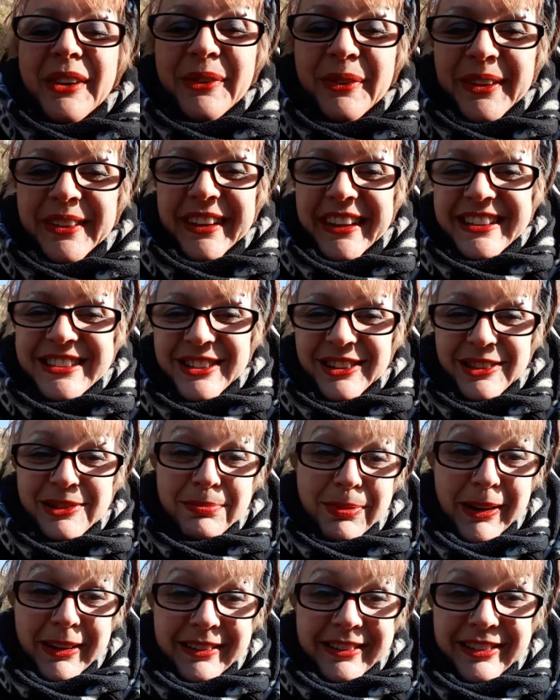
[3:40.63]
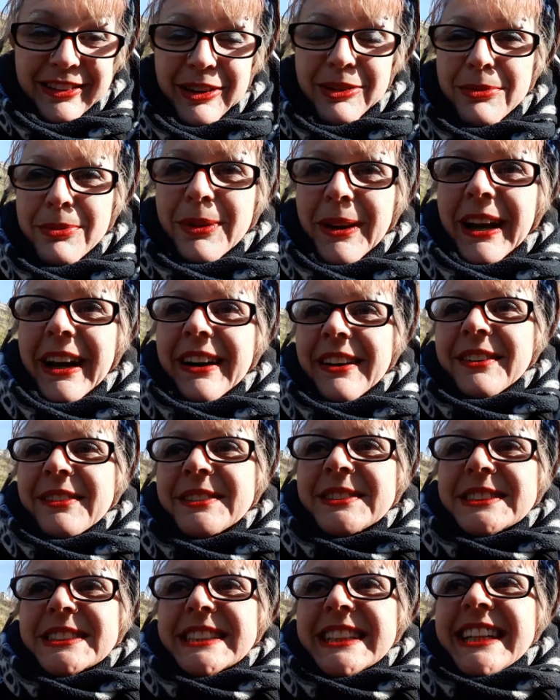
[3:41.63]
When they took the blood sample out,
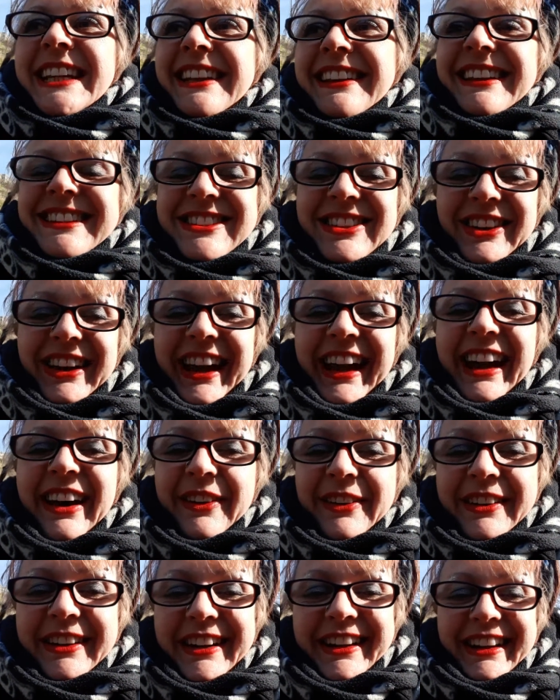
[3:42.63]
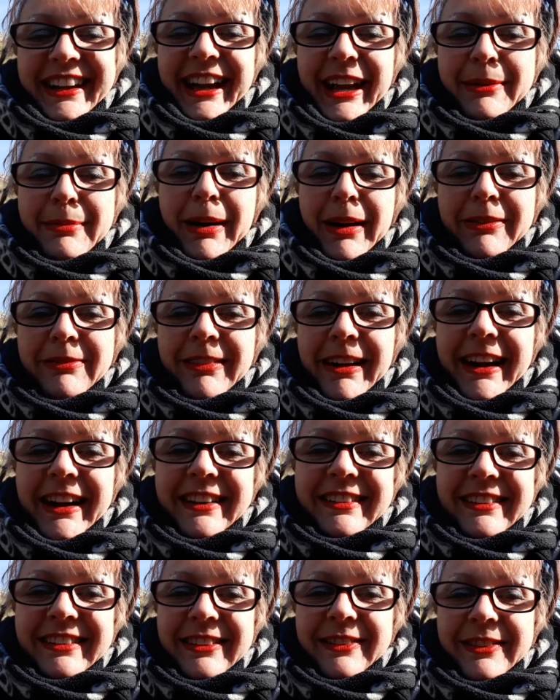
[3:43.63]
they took it out and it came out
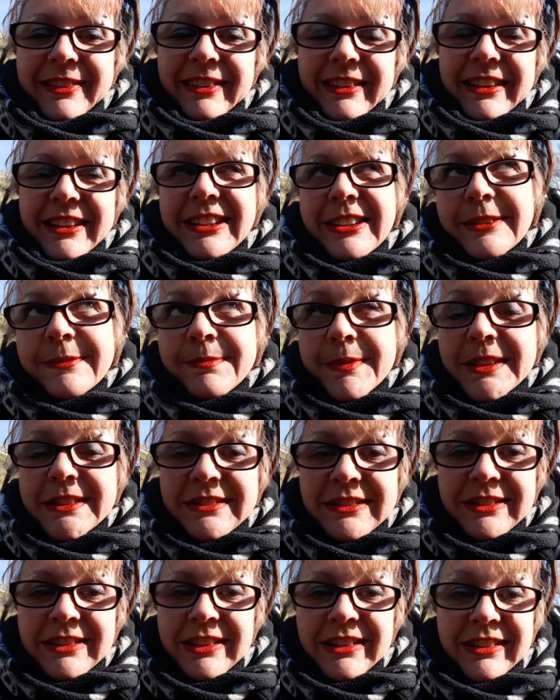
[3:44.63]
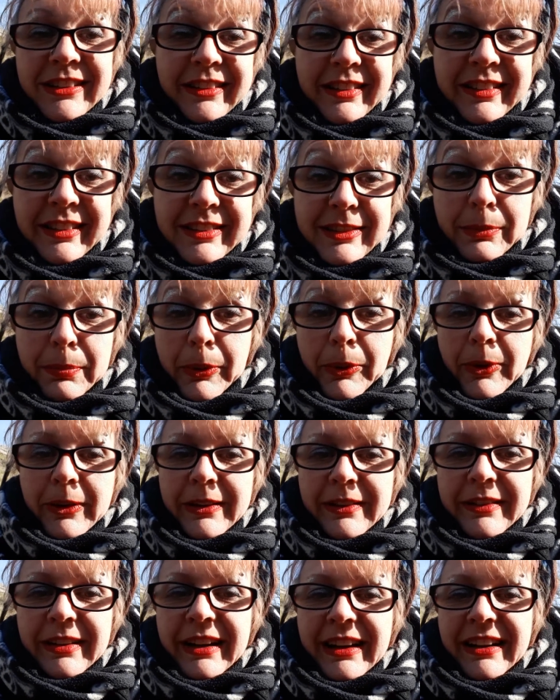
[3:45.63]
red, and I was like, oh, that's
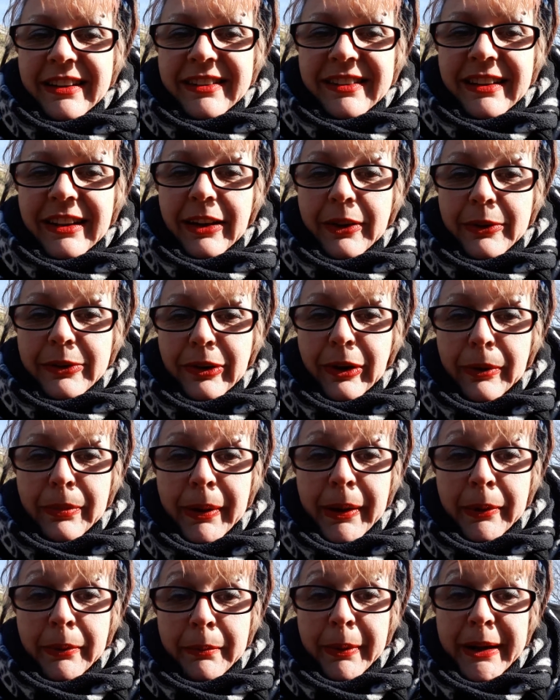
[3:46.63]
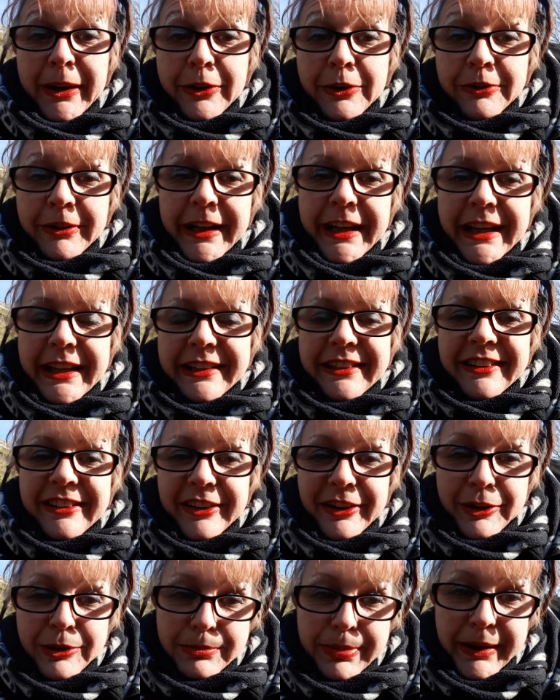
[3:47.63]
disappointing, isn't it? I was hoping it would be green and
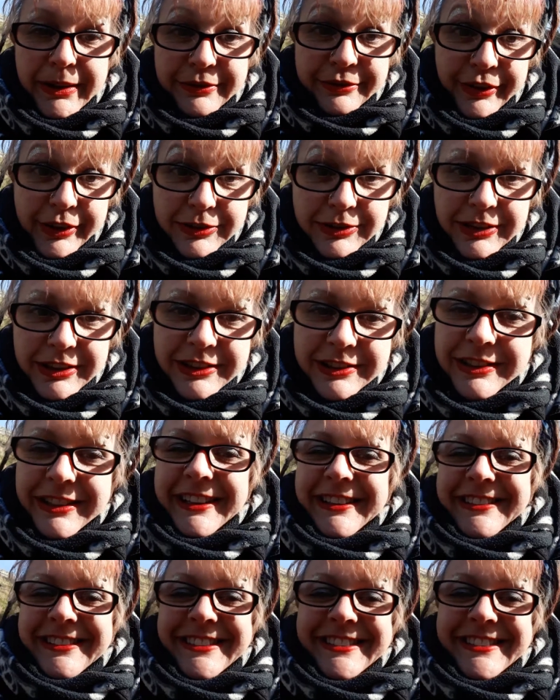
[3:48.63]
I could be a Vulcan.